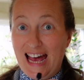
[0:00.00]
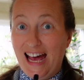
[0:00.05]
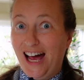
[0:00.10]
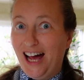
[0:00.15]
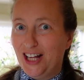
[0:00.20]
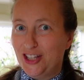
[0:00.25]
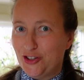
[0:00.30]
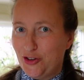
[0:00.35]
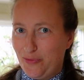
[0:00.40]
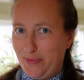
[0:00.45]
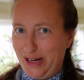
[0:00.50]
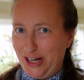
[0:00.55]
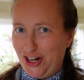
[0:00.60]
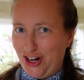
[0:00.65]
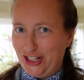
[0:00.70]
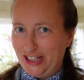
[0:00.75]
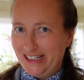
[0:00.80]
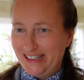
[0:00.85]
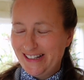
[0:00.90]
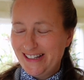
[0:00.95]
Hello, my
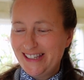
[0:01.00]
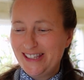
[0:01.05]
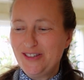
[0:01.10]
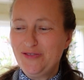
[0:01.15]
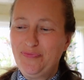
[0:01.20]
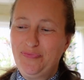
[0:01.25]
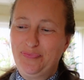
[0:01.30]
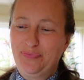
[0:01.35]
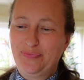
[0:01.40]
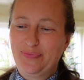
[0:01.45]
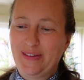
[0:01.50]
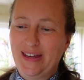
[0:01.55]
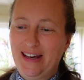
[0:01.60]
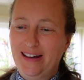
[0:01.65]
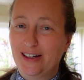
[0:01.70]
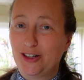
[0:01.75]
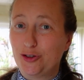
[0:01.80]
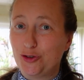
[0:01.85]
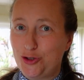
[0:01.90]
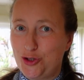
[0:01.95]
gardeners.
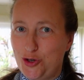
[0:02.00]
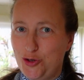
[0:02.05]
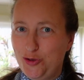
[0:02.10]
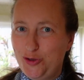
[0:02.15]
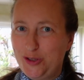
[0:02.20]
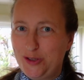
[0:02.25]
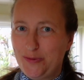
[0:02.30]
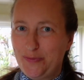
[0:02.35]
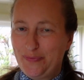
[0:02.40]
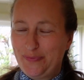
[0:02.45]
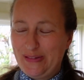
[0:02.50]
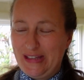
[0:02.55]
Good news.